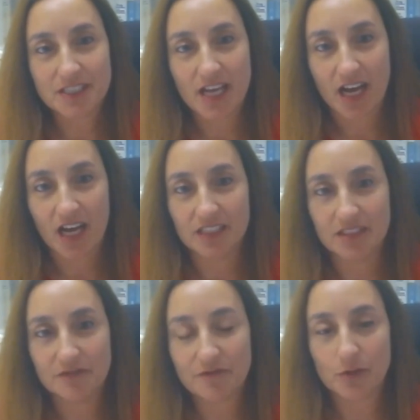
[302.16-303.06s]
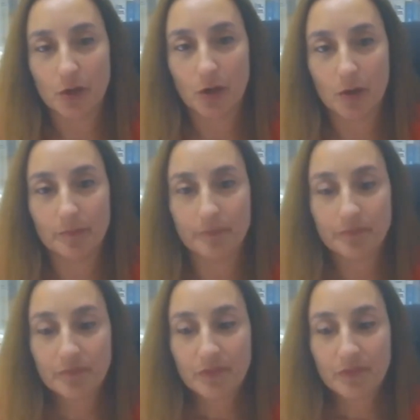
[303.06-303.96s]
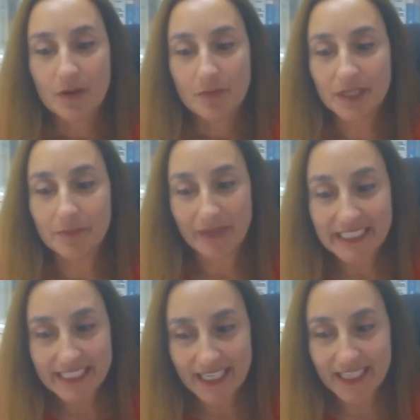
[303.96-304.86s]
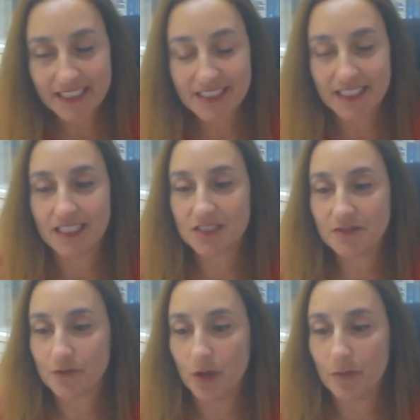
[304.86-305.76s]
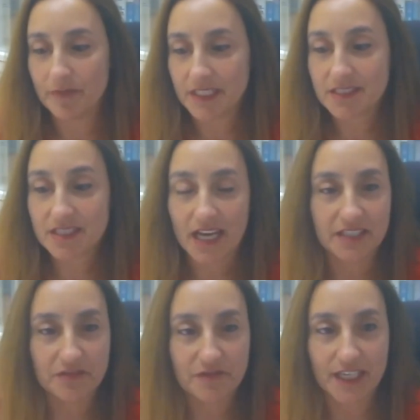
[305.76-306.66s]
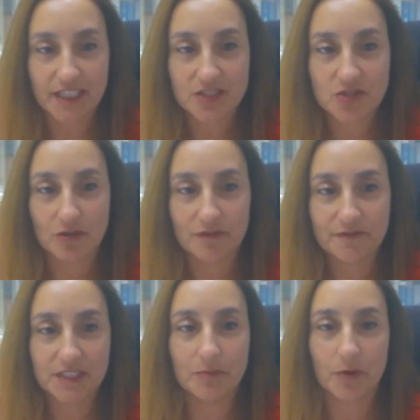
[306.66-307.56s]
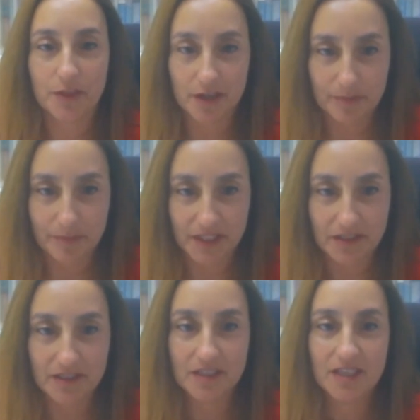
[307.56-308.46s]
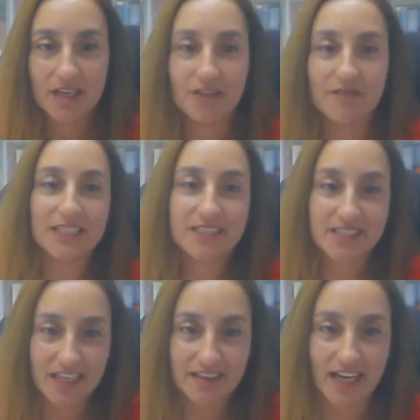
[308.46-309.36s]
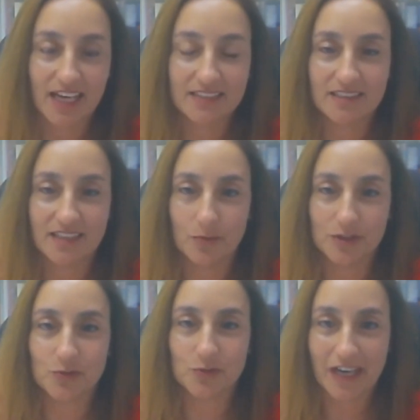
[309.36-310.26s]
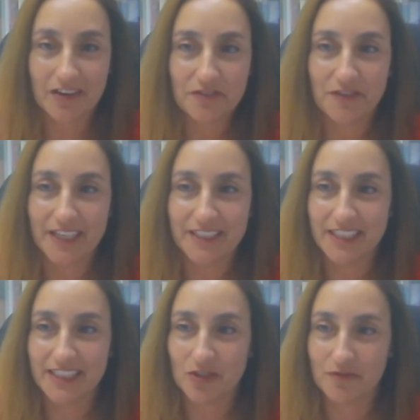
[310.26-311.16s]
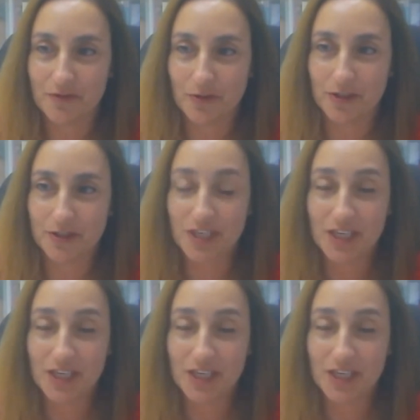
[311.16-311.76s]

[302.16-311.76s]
die from, in many cases, from the side effects of chemotherapy. Having said that, I want to clarify that, of course,